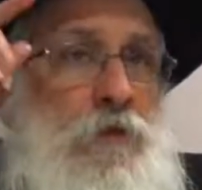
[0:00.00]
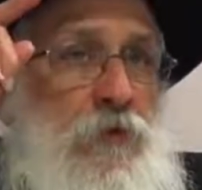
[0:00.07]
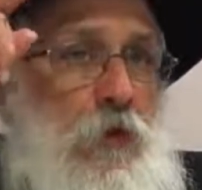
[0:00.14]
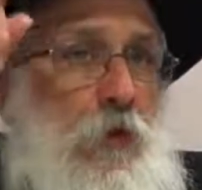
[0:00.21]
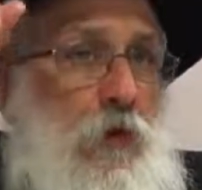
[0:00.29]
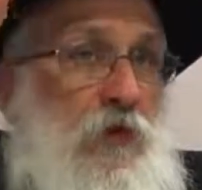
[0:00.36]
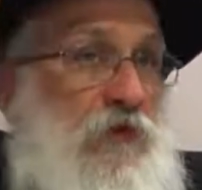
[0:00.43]

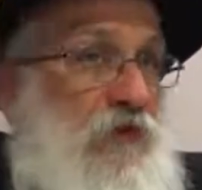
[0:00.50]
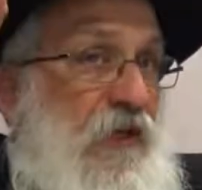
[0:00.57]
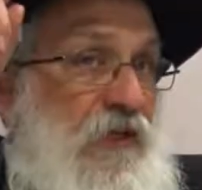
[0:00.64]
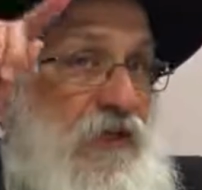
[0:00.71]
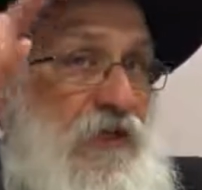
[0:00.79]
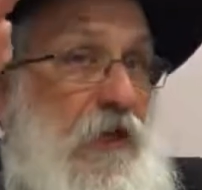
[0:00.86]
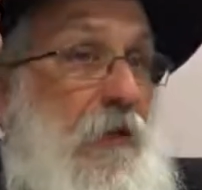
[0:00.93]
caused
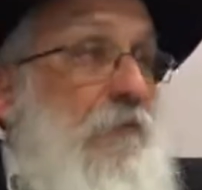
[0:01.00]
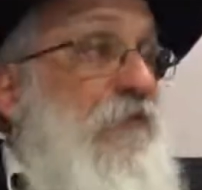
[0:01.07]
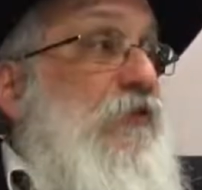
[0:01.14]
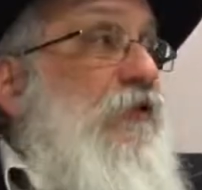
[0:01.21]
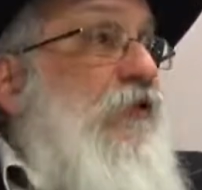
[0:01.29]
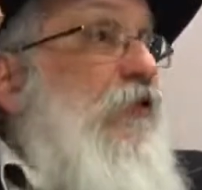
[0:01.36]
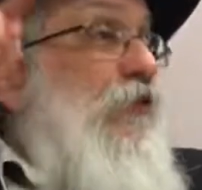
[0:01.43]
Hashem
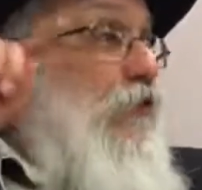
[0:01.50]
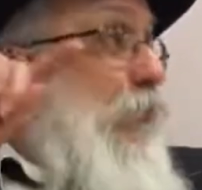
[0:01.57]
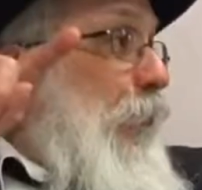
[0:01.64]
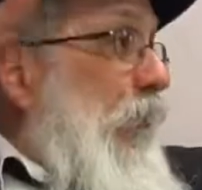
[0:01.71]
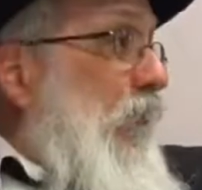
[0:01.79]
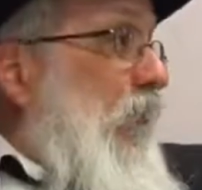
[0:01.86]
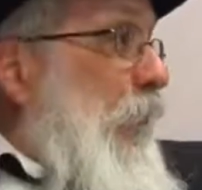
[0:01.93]
to
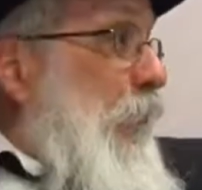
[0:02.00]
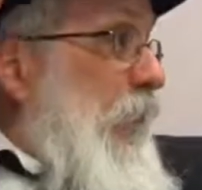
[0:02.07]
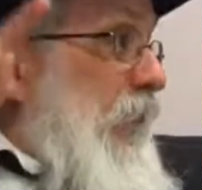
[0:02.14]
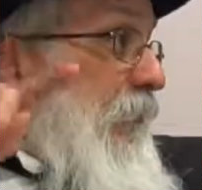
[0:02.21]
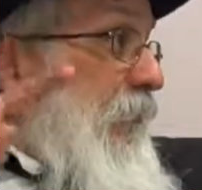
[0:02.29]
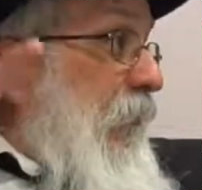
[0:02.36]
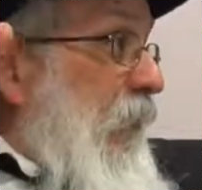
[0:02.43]
destroy them with
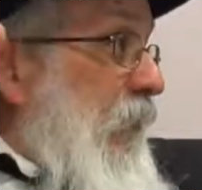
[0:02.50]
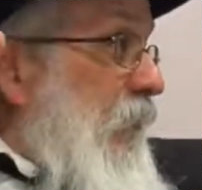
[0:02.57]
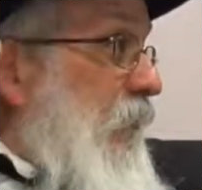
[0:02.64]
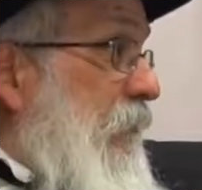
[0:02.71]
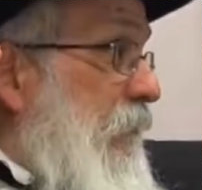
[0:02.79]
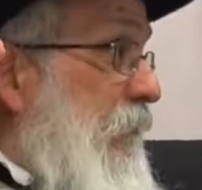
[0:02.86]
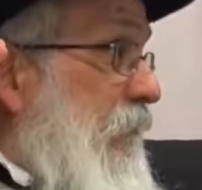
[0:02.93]
the
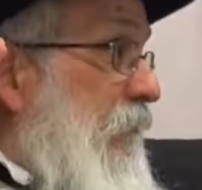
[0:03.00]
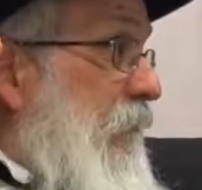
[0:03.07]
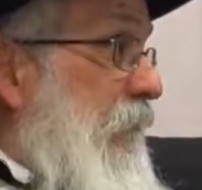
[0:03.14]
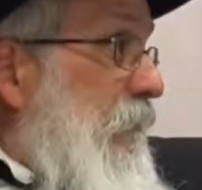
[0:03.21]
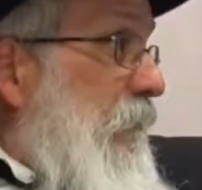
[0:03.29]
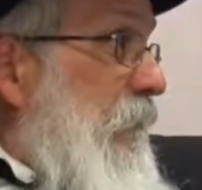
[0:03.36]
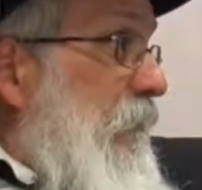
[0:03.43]
flood?
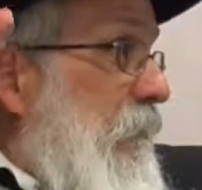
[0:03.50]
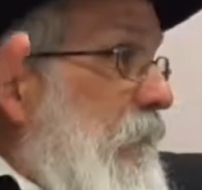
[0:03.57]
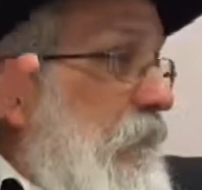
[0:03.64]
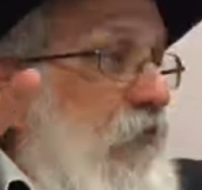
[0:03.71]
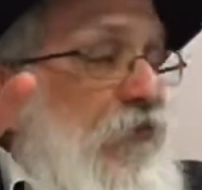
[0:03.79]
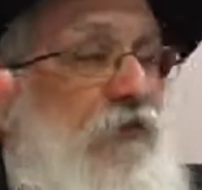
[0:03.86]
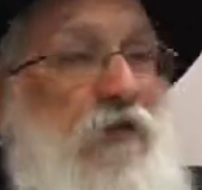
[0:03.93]

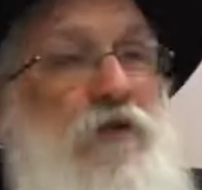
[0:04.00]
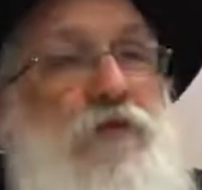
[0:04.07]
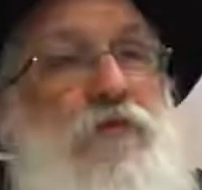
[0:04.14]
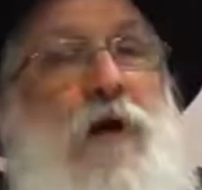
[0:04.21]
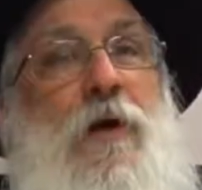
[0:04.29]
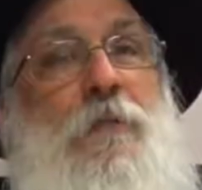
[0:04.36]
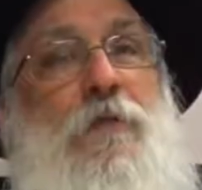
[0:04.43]
The sin
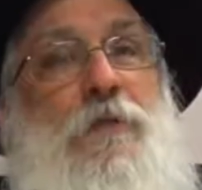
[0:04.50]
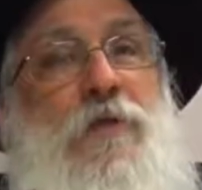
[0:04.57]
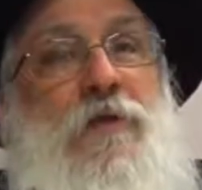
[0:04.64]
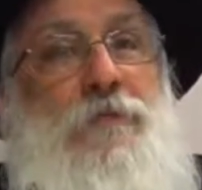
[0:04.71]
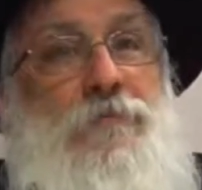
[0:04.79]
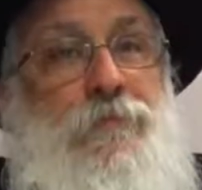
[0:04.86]
of robbery.